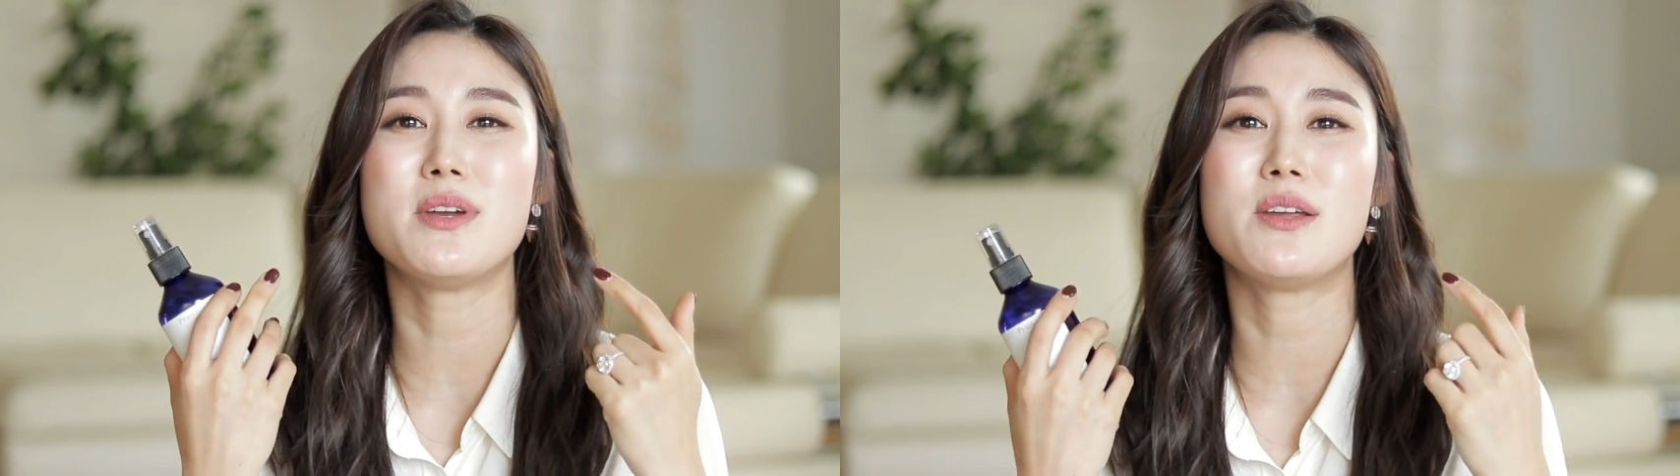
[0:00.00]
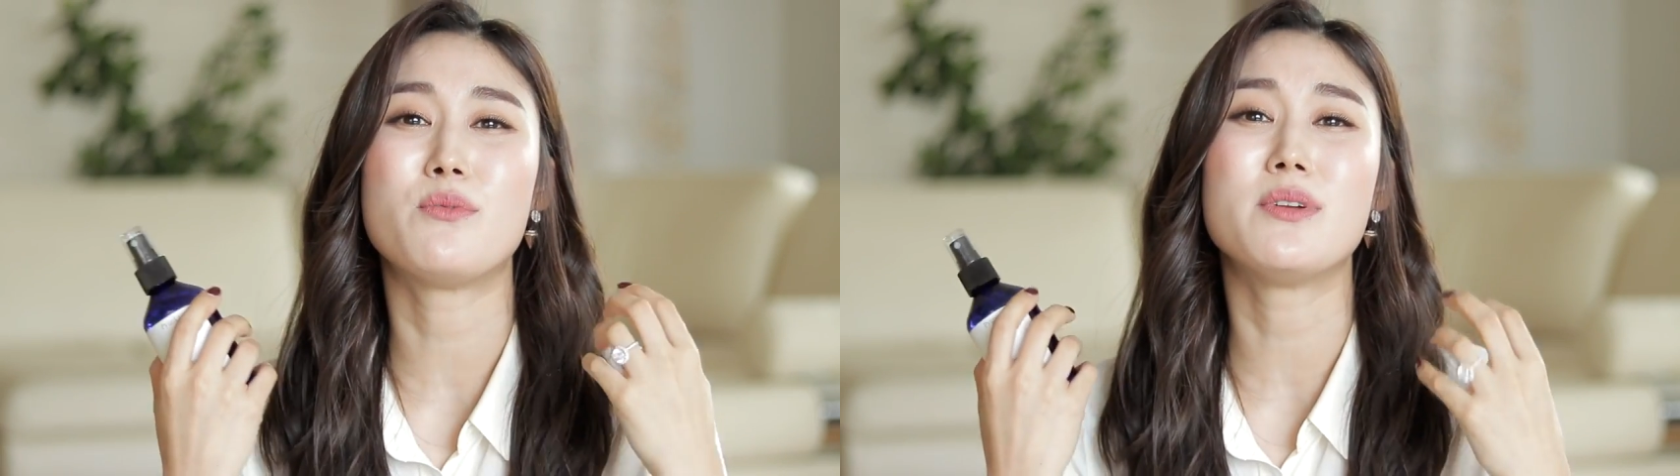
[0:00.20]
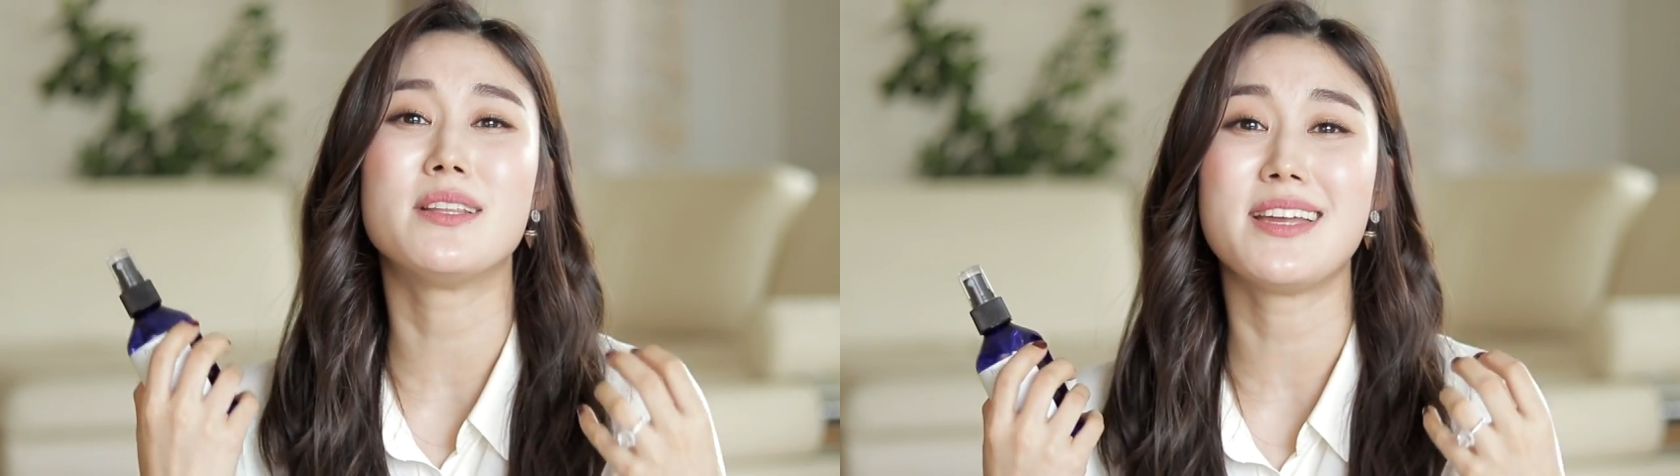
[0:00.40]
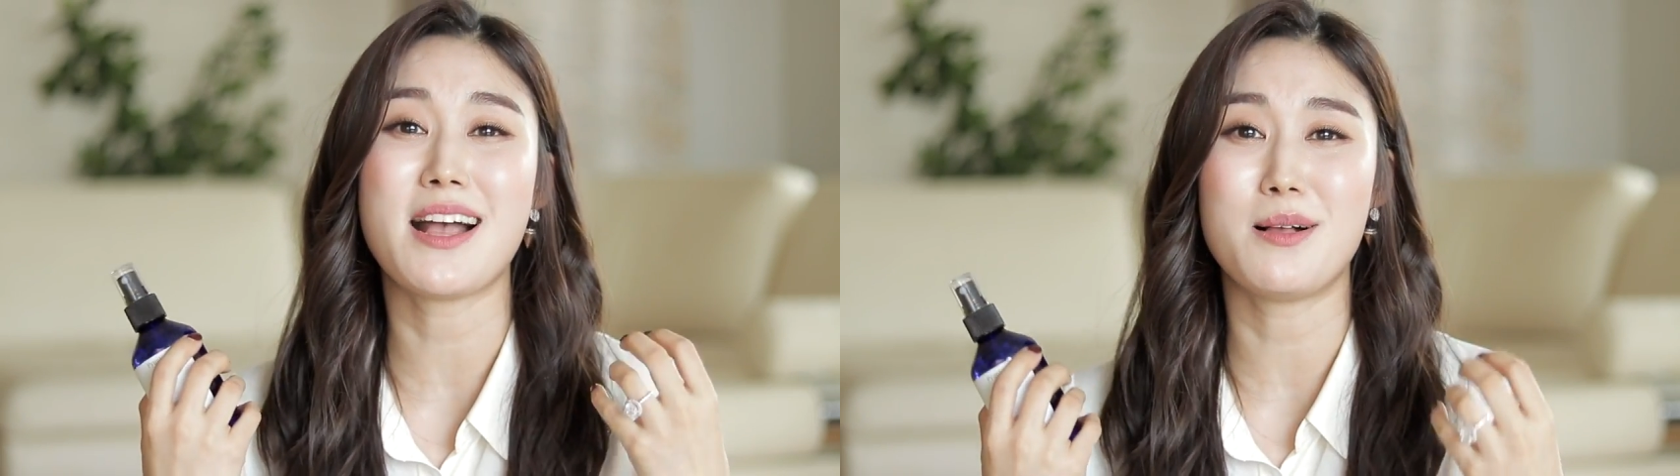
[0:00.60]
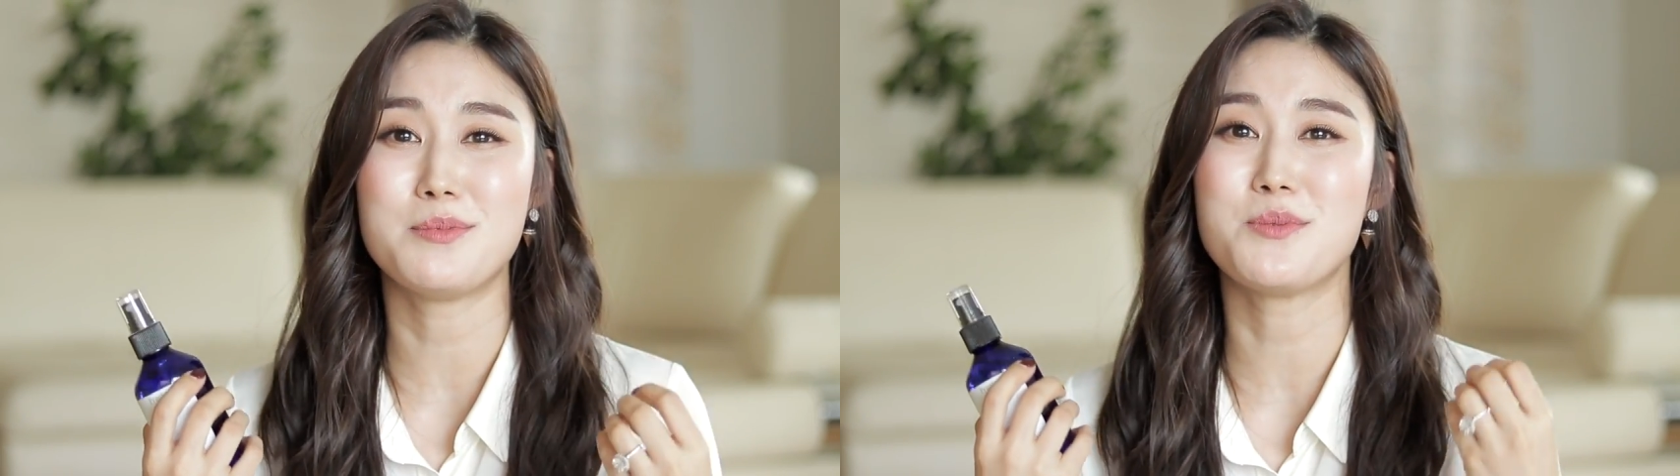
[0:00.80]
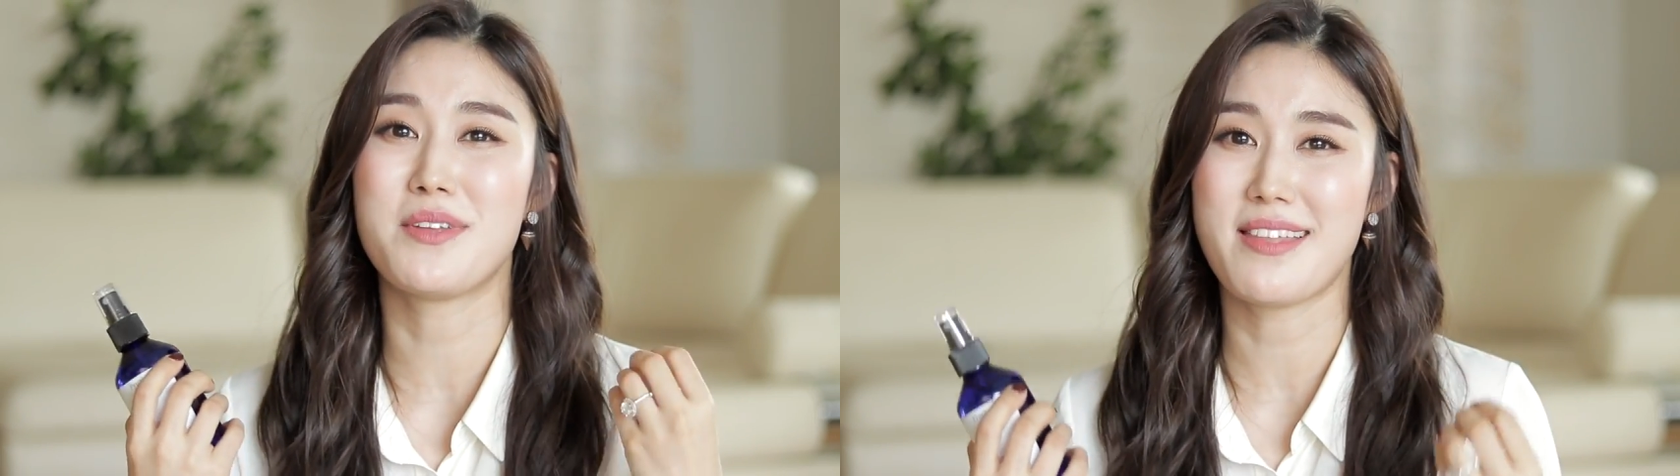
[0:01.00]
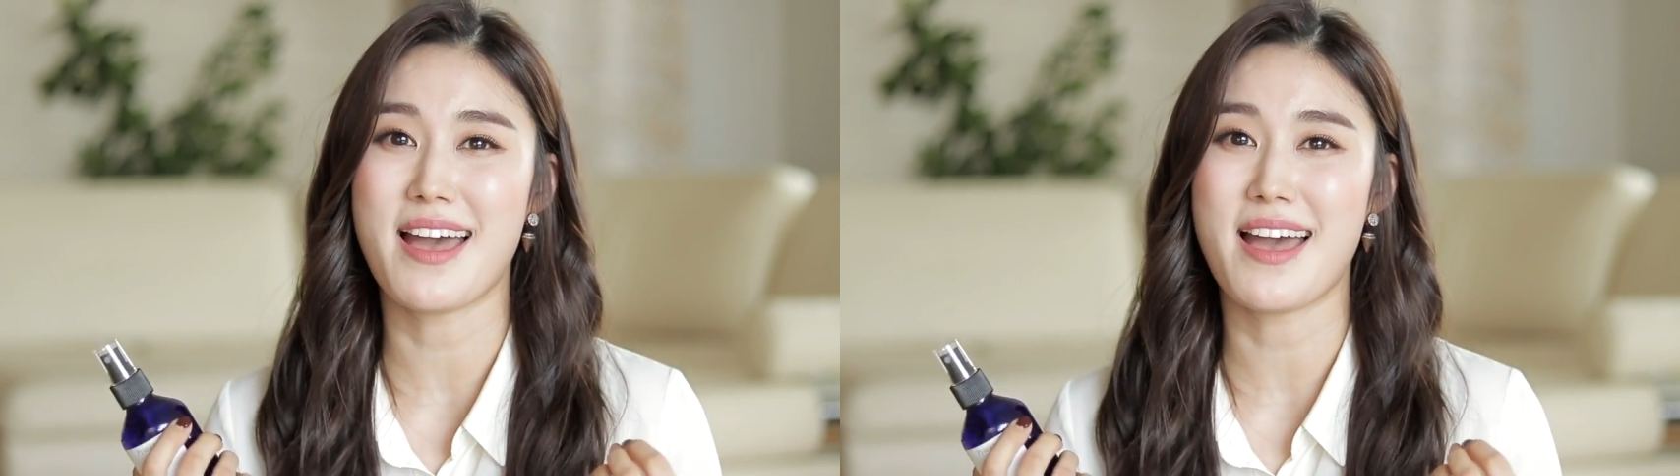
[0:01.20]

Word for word: and it really helps with